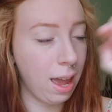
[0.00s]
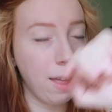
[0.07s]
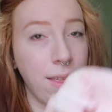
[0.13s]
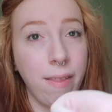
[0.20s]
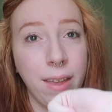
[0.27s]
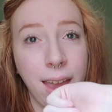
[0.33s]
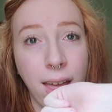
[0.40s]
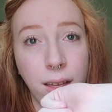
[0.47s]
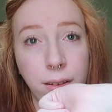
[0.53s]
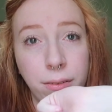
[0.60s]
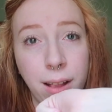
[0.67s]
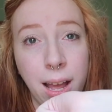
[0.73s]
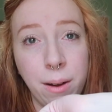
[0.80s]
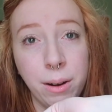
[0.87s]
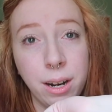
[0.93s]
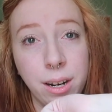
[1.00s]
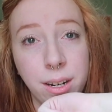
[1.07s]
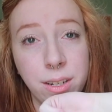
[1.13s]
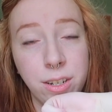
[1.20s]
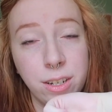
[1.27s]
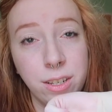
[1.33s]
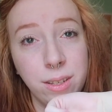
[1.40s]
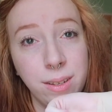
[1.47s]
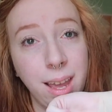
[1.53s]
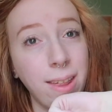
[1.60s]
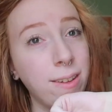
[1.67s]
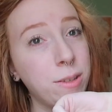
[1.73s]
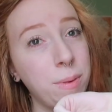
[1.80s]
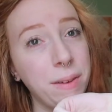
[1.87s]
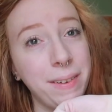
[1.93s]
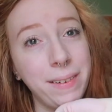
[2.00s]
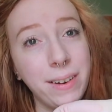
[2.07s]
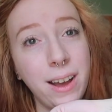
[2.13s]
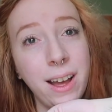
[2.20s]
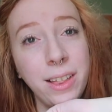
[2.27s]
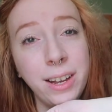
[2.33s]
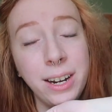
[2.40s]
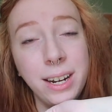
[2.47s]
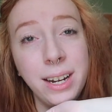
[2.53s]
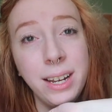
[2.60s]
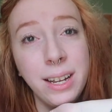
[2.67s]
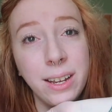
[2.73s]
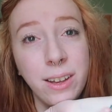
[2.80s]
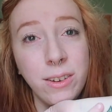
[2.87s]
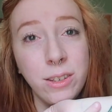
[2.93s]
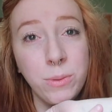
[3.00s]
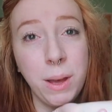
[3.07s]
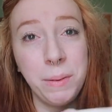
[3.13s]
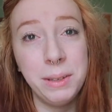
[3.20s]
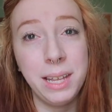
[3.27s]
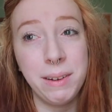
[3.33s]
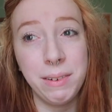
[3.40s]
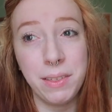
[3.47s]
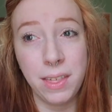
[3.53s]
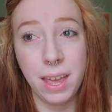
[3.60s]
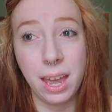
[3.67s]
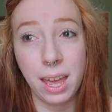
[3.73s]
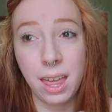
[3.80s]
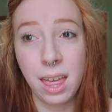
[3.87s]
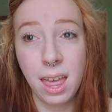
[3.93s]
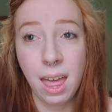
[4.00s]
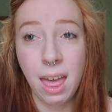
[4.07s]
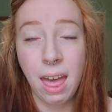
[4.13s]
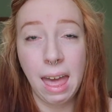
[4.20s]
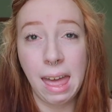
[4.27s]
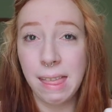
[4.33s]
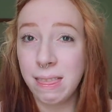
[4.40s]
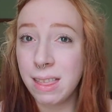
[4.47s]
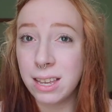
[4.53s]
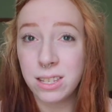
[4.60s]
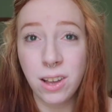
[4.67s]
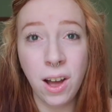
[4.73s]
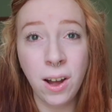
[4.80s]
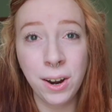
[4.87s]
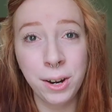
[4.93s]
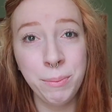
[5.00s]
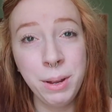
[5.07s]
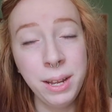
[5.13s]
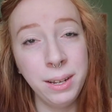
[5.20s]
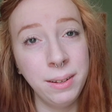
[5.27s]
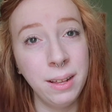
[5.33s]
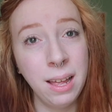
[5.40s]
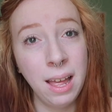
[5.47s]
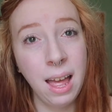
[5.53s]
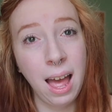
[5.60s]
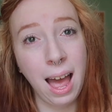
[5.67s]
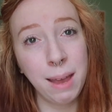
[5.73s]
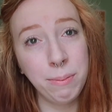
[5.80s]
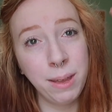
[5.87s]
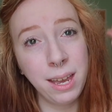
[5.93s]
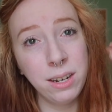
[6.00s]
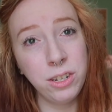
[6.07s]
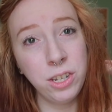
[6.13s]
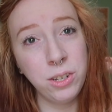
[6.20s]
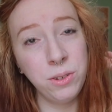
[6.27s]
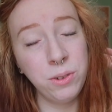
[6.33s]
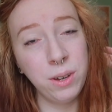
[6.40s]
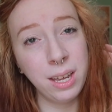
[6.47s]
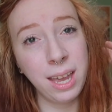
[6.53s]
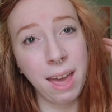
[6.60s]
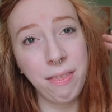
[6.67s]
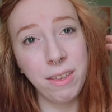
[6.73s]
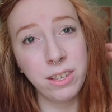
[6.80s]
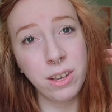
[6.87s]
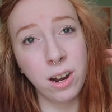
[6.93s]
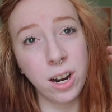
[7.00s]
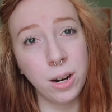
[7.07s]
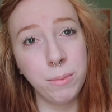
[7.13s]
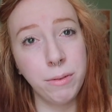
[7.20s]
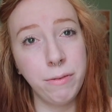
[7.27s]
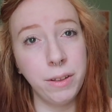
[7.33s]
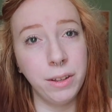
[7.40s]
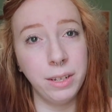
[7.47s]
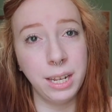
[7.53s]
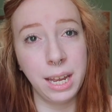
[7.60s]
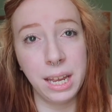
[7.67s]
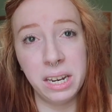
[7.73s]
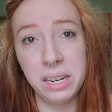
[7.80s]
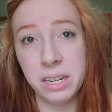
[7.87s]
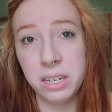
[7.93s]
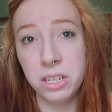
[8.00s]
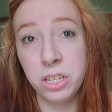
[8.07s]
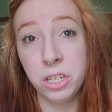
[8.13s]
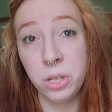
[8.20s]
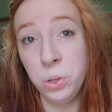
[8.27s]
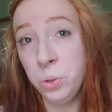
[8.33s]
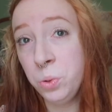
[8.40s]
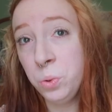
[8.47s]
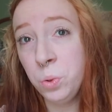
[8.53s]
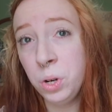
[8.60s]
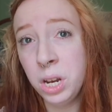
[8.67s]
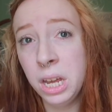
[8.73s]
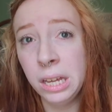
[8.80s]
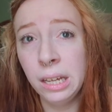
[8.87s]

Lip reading: then the yellow flower is just, yellow is my favorite color. It goes well with everything in this arm. I plan to get this arm filled in soon.